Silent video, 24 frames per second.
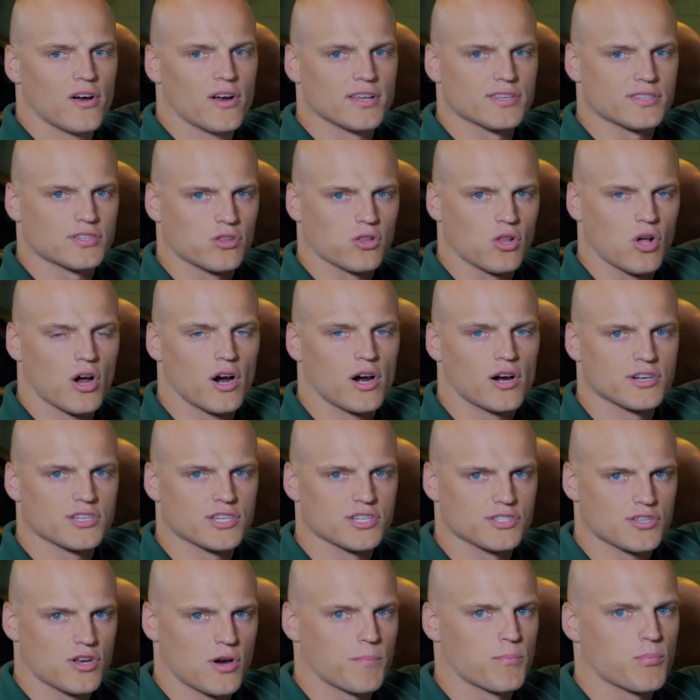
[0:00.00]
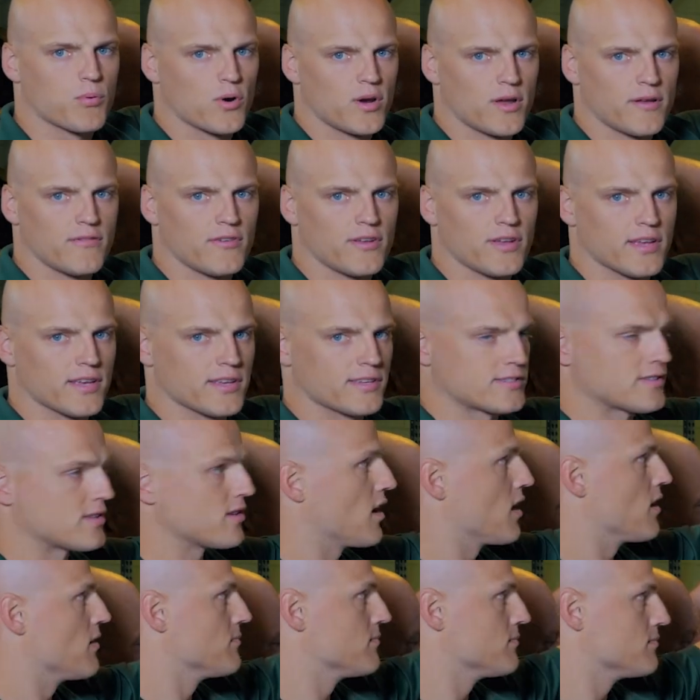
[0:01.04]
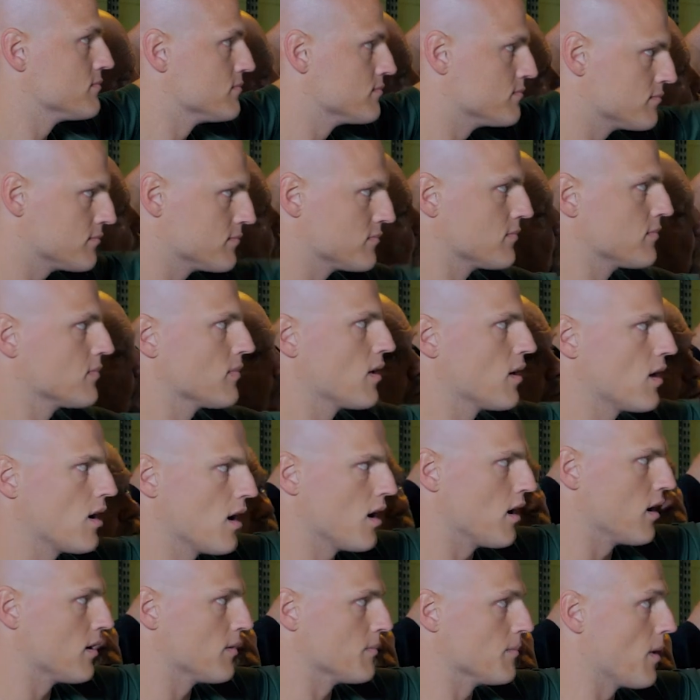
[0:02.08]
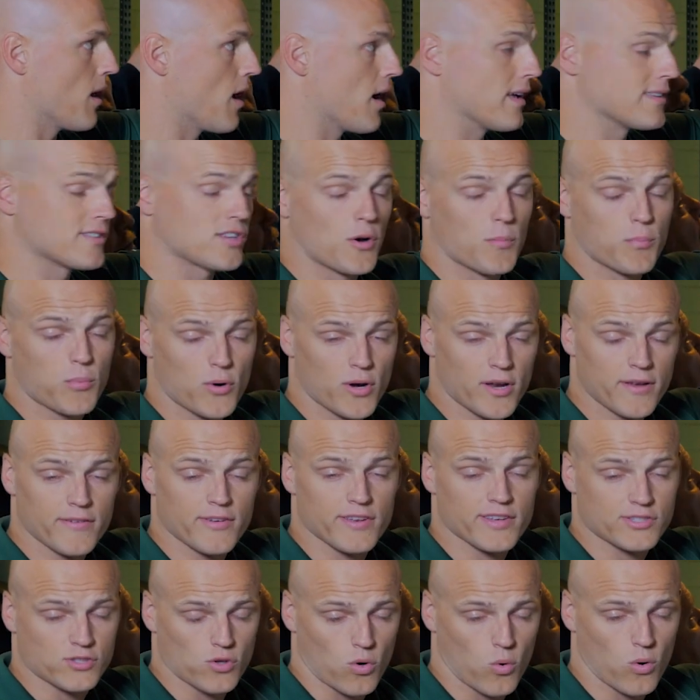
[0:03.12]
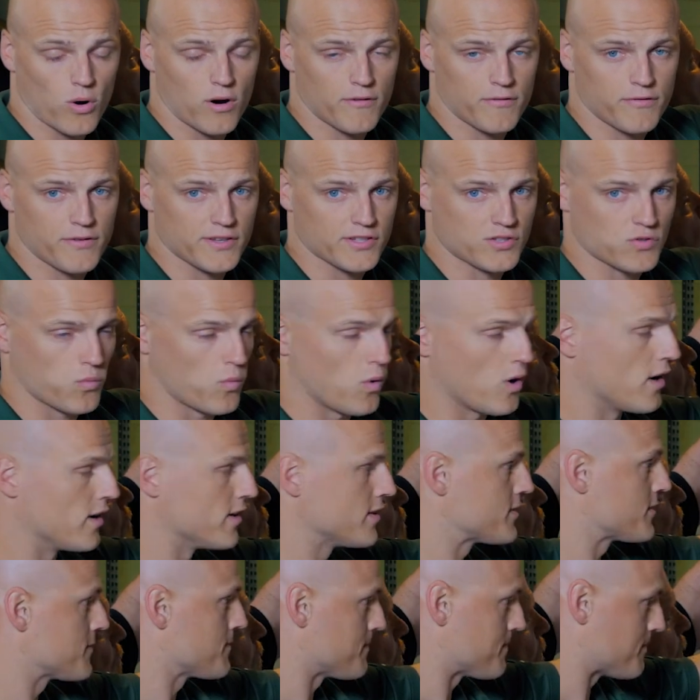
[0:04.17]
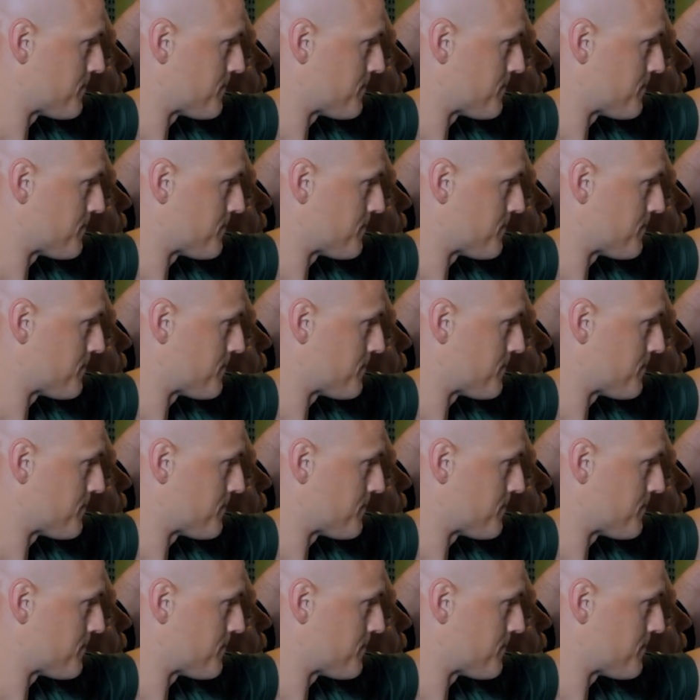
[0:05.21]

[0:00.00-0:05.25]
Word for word: as large as our previous um, as our previous orifice was.